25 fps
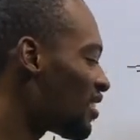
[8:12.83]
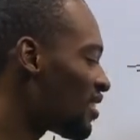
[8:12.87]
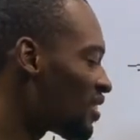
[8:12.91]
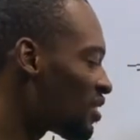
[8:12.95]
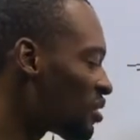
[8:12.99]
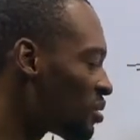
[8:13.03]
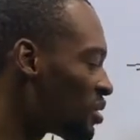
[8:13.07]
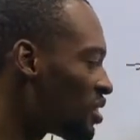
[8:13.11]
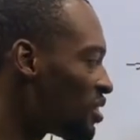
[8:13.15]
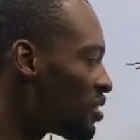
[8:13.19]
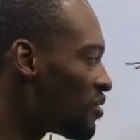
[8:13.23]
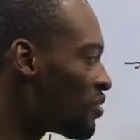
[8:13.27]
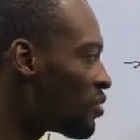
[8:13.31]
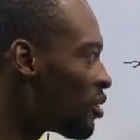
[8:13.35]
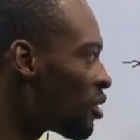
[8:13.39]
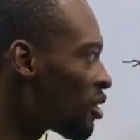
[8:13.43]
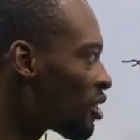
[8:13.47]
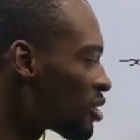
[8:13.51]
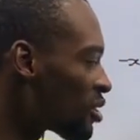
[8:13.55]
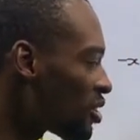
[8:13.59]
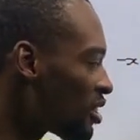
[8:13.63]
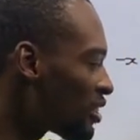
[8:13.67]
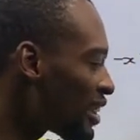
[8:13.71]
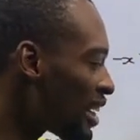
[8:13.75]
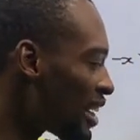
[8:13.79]
the
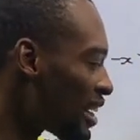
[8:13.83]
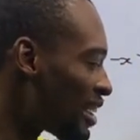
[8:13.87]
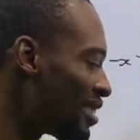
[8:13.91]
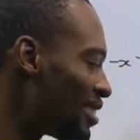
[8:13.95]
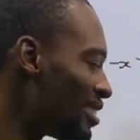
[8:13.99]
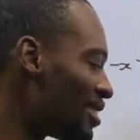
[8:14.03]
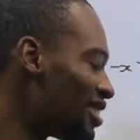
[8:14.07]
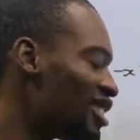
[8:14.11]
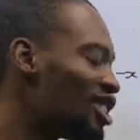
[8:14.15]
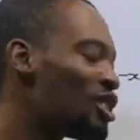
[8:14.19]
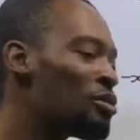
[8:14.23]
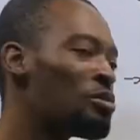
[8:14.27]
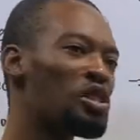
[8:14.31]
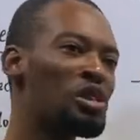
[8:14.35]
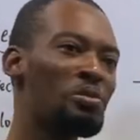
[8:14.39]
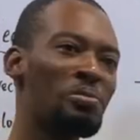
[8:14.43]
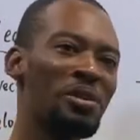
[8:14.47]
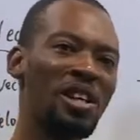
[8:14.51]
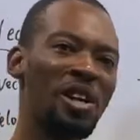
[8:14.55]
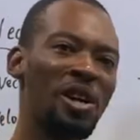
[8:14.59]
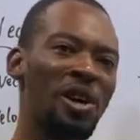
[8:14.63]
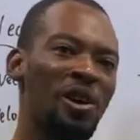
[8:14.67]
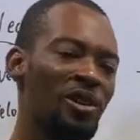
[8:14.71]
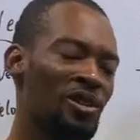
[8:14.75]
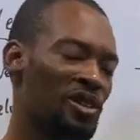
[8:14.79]
horizontal, it must be
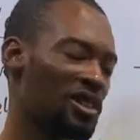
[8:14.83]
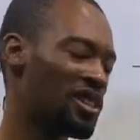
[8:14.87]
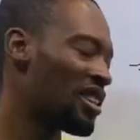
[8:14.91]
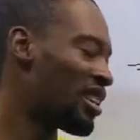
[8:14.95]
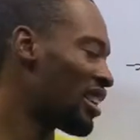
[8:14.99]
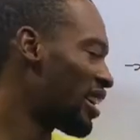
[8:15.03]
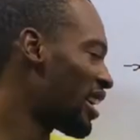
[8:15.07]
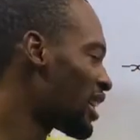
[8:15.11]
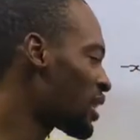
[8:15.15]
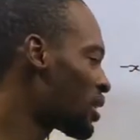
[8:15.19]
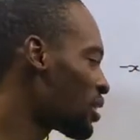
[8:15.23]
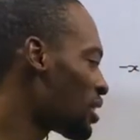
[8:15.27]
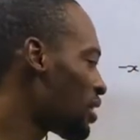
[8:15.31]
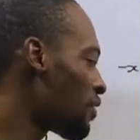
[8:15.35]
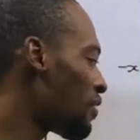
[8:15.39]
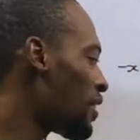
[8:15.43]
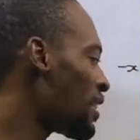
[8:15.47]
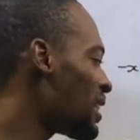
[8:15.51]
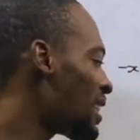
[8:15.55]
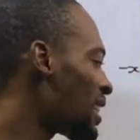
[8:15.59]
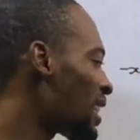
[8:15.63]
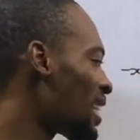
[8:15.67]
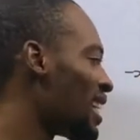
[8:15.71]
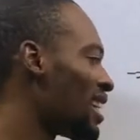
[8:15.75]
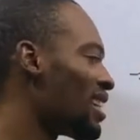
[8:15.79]
cos, and to the
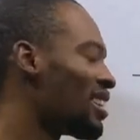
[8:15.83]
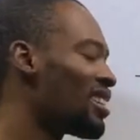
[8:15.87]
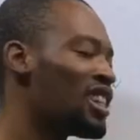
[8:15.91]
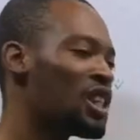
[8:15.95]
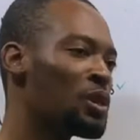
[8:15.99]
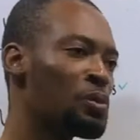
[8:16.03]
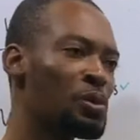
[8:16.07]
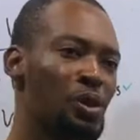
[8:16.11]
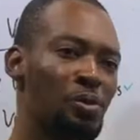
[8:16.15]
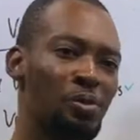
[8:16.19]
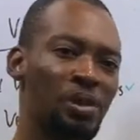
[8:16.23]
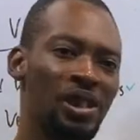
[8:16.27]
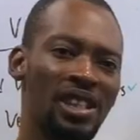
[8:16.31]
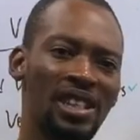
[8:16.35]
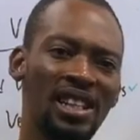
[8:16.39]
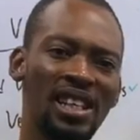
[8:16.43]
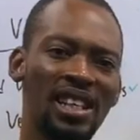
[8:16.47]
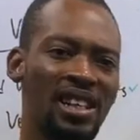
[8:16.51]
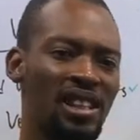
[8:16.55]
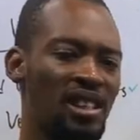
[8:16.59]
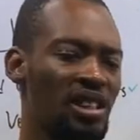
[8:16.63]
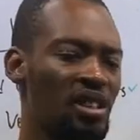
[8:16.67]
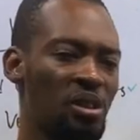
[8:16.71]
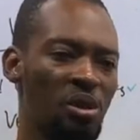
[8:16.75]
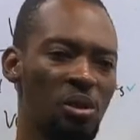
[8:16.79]
vertical, it must be
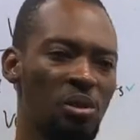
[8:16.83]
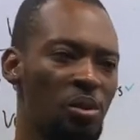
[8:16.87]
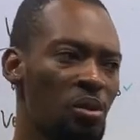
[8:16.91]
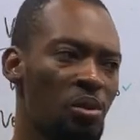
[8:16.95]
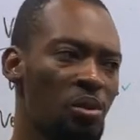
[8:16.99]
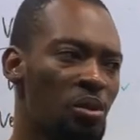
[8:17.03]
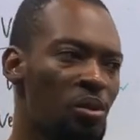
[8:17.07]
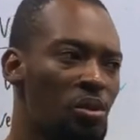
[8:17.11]
sine. No.